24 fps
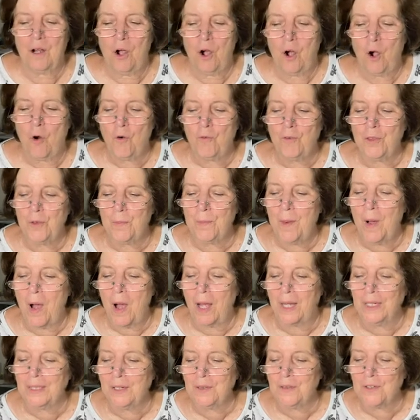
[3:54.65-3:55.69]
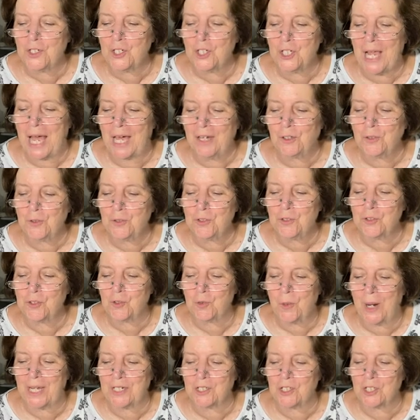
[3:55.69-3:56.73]
Over the pond, the shadows
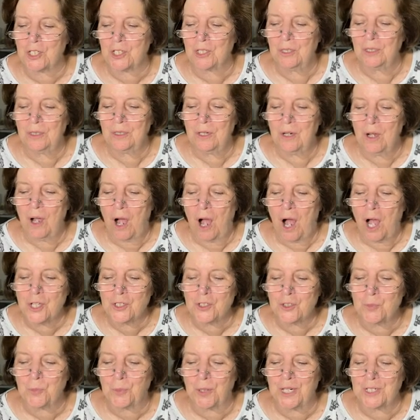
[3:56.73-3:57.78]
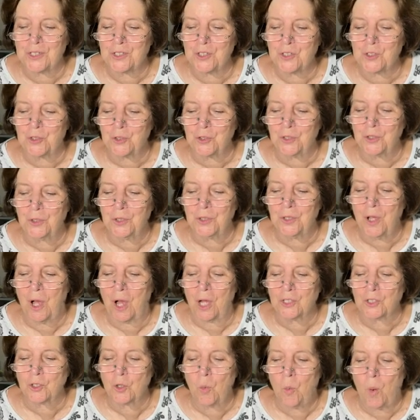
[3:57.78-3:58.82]
stretch. Ospreys circle
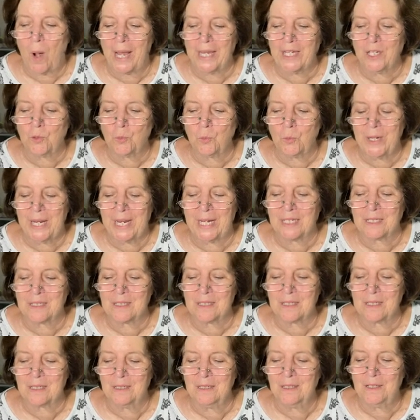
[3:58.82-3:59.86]
on quiet wings.